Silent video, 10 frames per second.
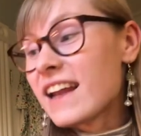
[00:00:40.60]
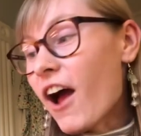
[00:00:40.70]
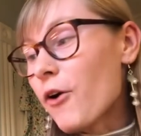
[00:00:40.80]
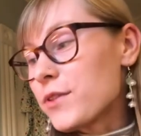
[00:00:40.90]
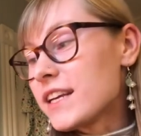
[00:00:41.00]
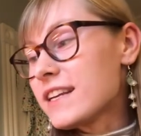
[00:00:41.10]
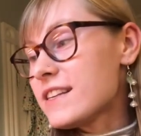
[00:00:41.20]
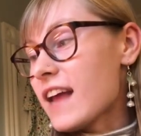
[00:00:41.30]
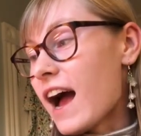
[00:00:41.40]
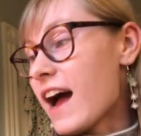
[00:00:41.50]
not only
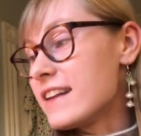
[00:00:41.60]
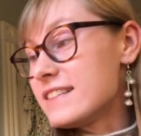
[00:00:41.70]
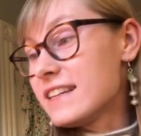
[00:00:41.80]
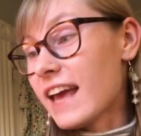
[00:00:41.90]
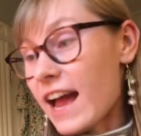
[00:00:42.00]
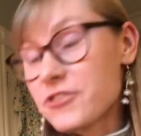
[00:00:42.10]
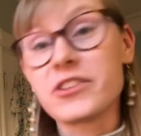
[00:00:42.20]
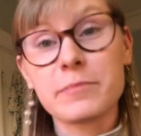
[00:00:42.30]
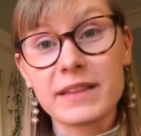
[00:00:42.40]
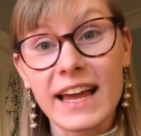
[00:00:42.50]
uh, did I
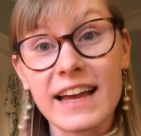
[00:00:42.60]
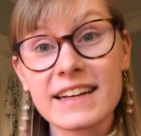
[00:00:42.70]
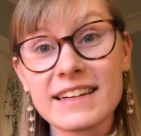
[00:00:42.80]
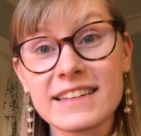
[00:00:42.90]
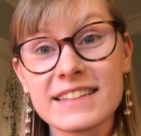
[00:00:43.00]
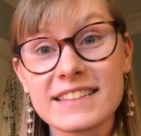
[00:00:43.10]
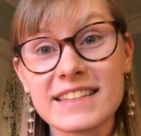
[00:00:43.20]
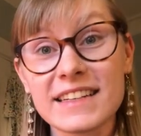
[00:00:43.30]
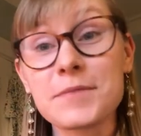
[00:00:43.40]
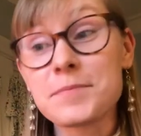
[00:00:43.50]
actually plan
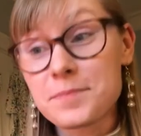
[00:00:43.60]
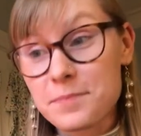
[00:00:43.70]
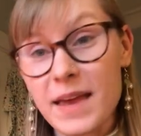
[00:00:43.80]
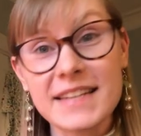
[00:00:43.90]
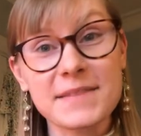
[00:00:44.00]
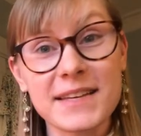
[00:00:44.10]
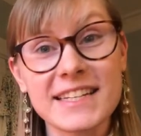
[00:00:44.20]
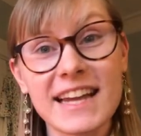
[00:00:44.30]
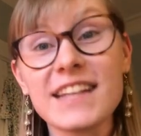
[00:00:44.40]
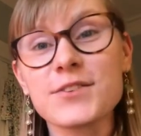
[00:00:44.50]
to make something
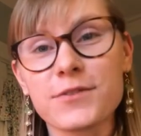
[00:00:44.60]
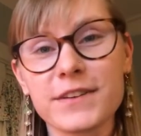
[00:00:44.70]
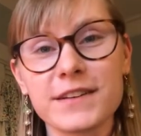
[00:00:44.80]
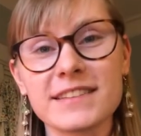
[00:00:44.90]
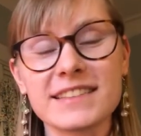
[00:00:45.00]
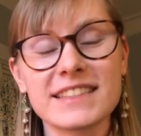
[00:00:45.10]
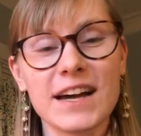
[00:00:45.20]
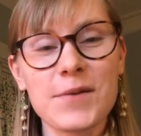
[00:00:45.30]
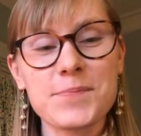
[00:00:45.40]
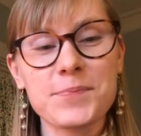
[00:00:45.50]
today, so it feels
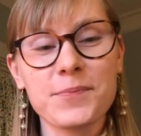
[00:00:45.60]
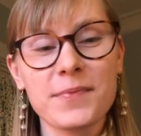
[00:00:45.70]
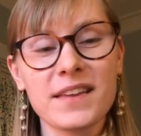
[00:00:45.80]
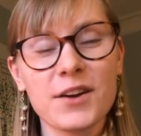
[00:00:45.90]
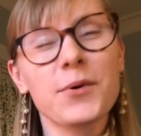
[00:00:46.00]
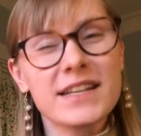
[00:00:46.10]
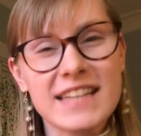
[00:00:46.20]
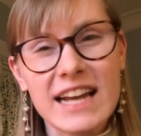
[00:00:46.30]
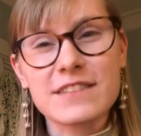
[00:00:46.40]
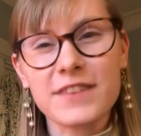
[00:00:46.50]
um, quite
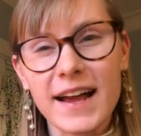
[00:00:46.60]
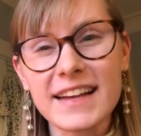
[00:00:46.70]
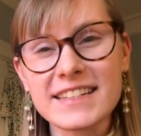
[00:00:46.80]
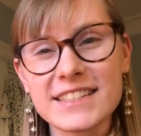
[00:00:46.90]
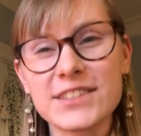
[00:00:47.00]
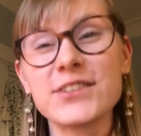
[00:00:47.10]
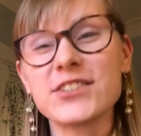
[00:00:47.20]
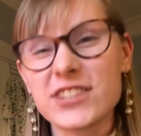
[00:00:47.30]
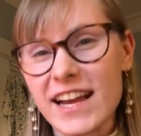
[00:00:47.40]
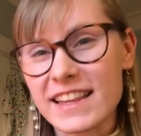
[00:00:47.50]
satisfying to
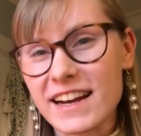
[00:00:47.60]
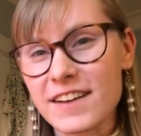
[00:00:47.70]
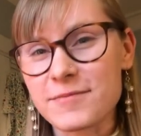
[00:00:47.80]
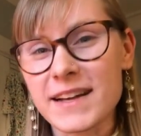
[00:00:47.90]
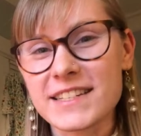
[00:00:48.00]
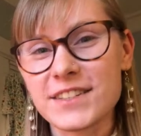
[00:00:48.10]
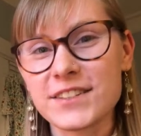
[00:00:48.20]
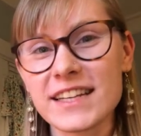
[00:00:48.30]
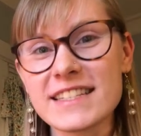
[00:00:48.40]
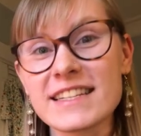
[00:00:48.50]
check that off my to-do
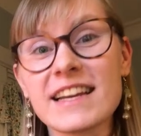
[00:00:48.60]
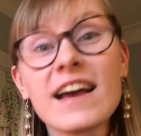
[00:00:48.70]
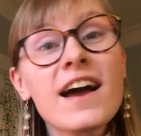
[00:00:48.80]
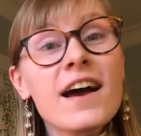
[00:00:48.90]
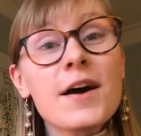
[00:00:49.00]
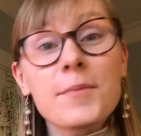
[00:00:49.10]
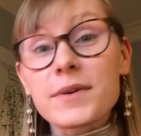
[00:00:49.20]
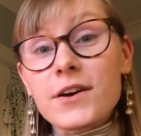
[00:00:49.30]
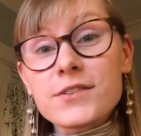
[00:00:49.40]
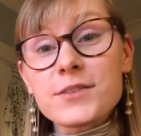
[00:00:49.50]
list,
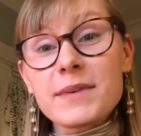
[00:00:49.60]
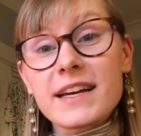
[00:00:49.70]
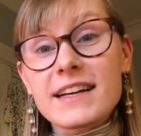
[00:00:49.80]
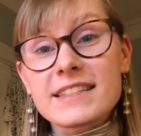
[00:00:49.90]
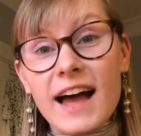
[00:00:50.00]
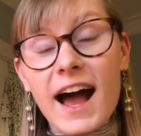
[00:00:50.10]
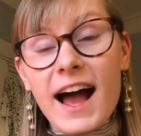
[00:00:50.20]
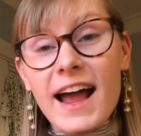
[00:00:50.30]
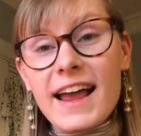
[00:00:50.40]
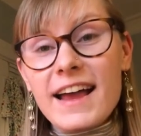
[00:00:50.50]
but also because
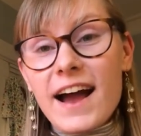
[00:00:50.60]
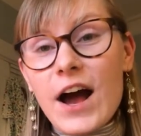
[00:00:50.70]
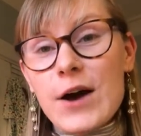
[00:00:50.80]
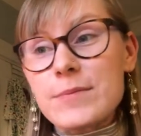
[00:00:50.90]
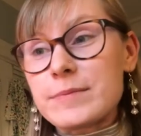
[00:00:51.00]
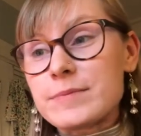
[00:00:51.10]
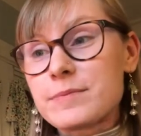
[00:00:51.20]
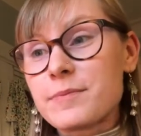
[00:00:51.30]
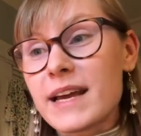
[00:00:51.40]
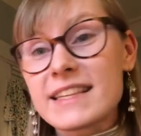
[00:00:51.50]
I um,
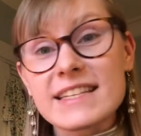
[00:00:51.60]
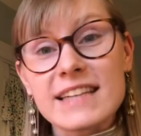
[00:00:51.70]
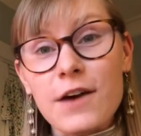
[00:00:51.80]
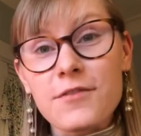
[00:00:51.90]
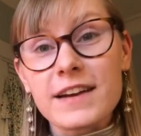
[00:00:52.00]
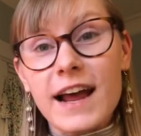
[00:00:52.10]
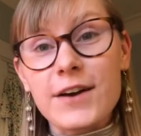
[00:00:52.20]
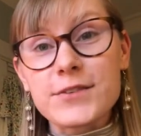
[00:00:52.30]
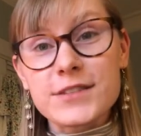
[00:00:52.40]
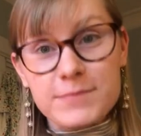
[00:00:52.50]
picked this outfit
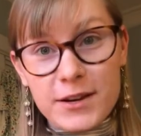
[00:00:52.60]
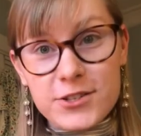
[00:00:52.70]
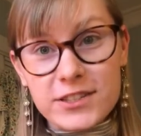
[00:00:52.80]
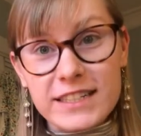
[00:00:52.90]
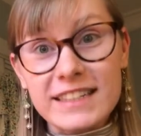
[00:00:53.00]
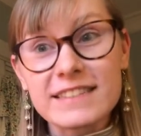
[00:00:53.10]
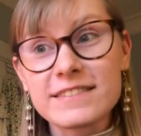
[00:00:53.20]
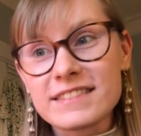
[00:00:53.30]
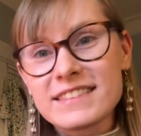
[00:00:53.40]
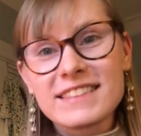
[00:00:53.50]
out especially
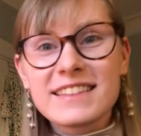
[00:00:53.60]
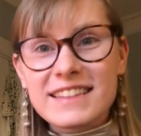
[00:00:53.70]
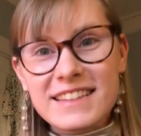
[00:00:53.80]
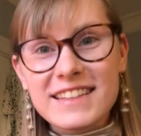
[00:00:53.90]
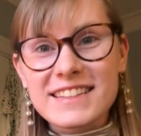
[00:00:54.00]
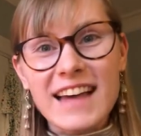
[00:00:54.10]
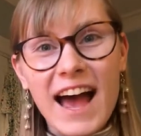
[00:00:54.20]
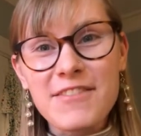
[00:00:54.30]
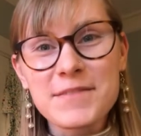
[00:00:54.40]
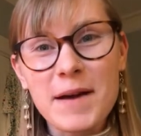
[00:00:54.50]
to
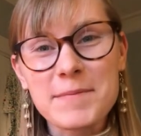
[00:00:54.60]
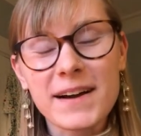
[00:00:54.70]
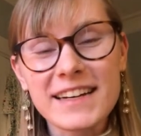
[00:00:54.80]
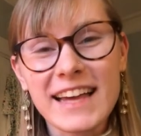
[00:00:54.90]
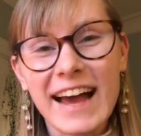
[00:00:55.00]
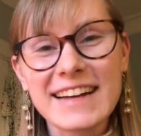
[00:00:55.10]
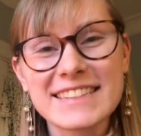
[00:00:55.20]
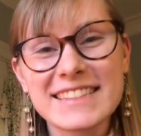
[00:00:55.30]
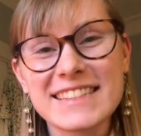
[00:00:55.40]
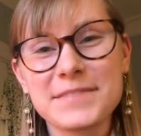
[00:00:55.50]
have in my
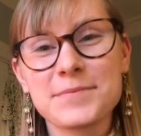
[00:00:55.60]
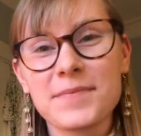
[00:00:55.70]
podcast.